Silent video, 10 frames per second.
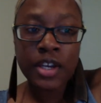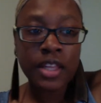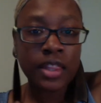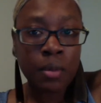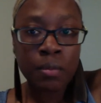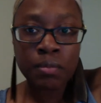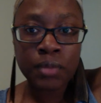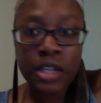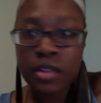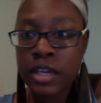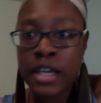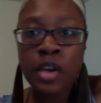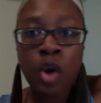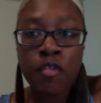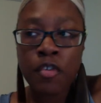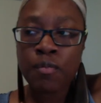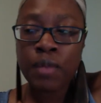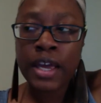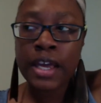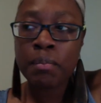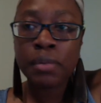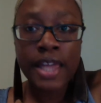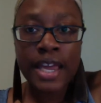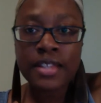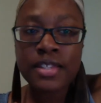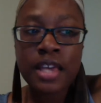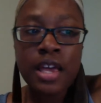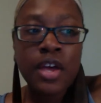get it off of my plate,